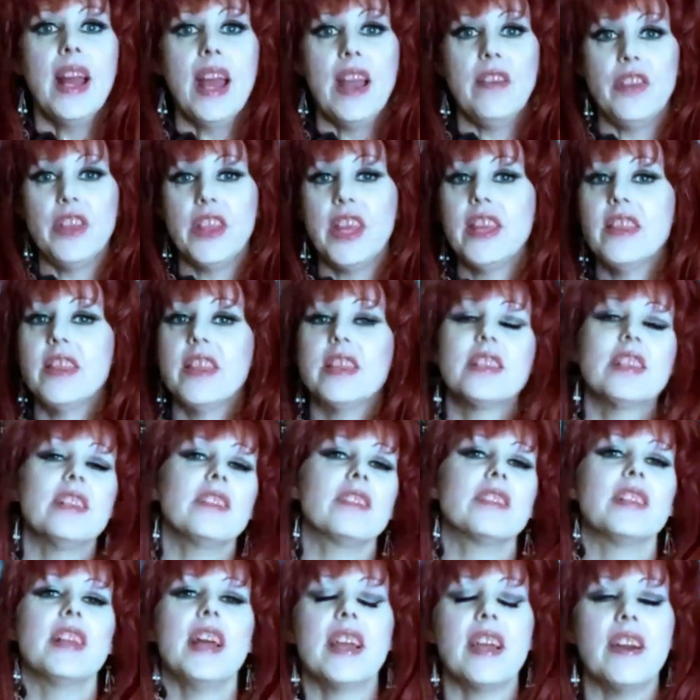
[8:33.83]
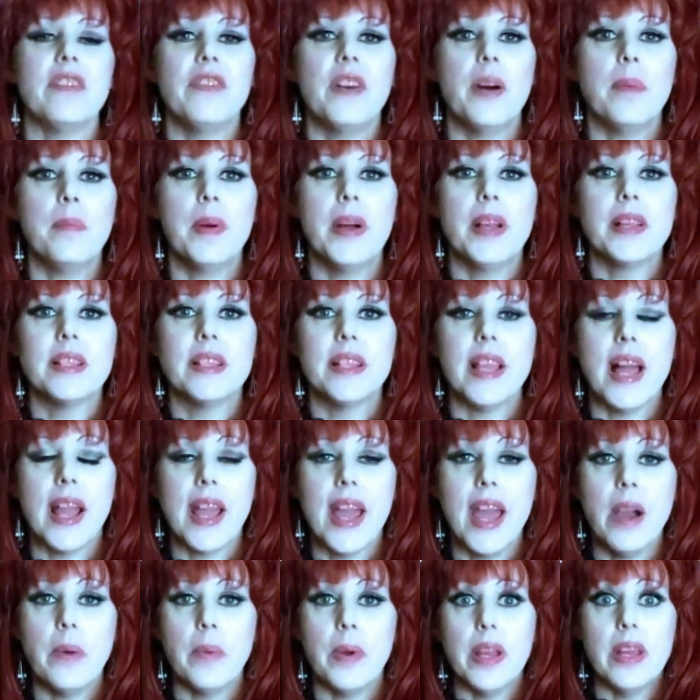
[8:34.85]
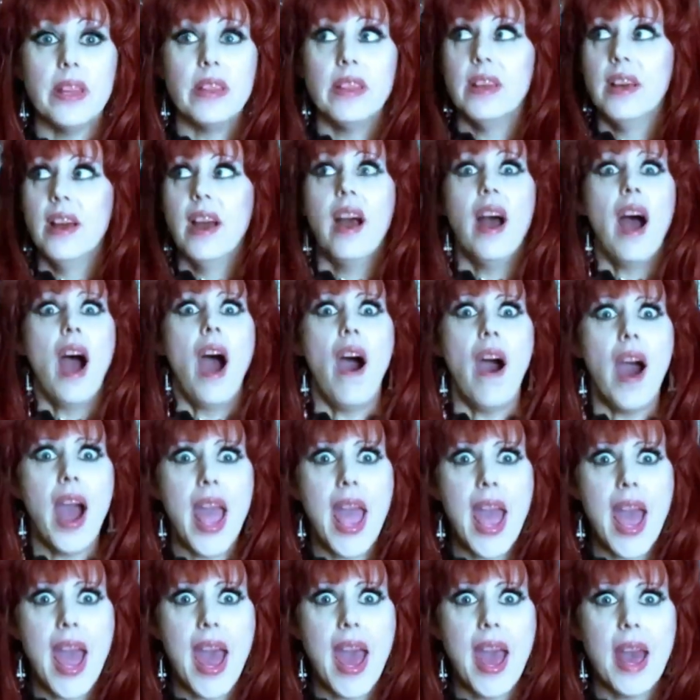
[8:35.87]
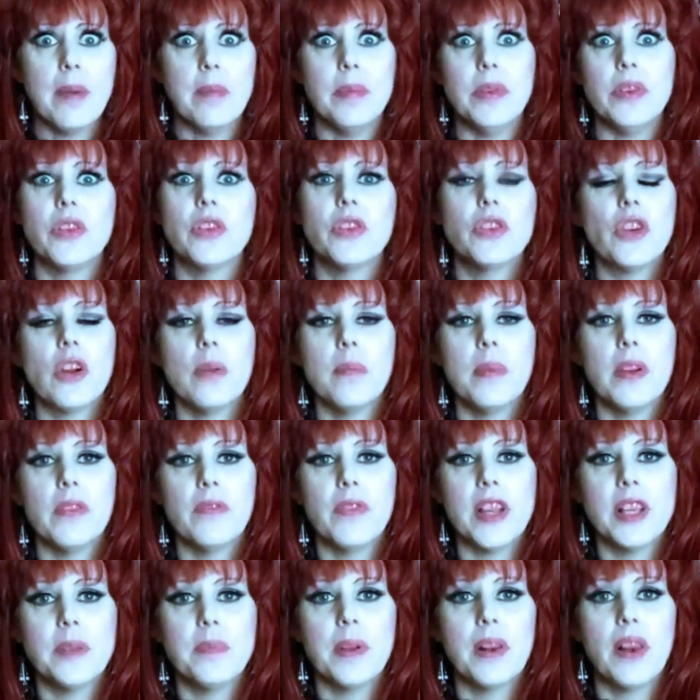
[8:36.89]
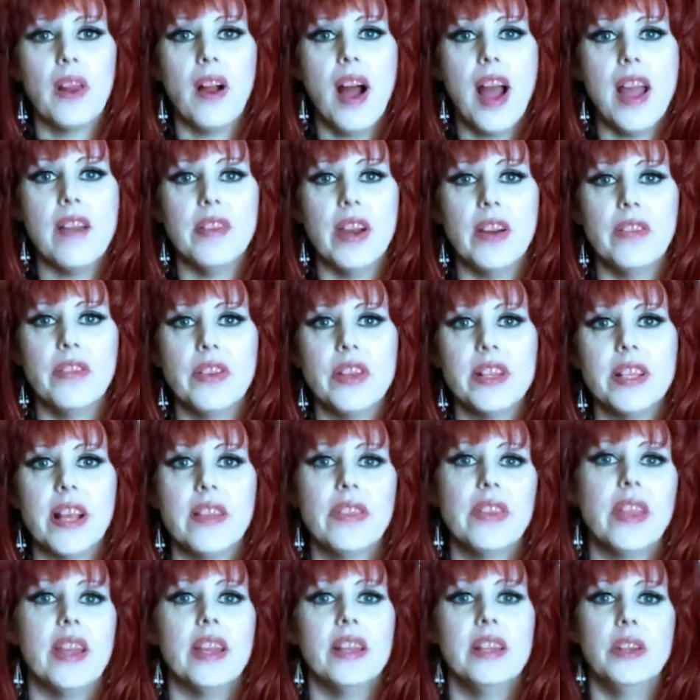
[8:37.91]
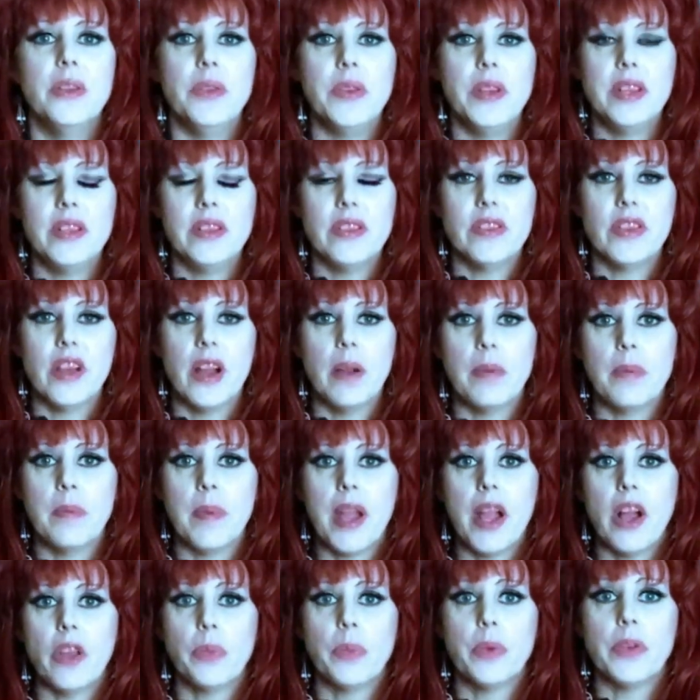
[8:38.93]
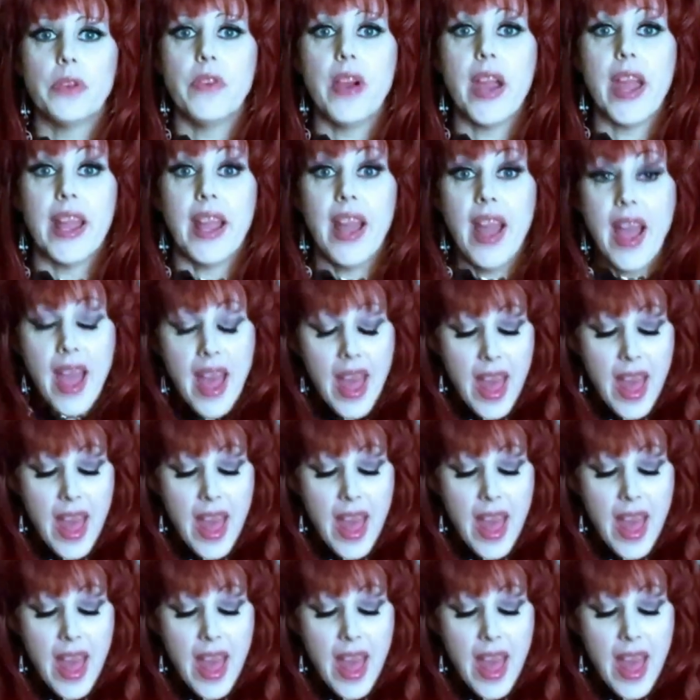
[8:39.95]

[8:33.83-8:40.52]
If you think this looks like a fun person to hang out with, I am! You should join me on Facebook Live every Sunday at noon Eastern Time with my husband Greg.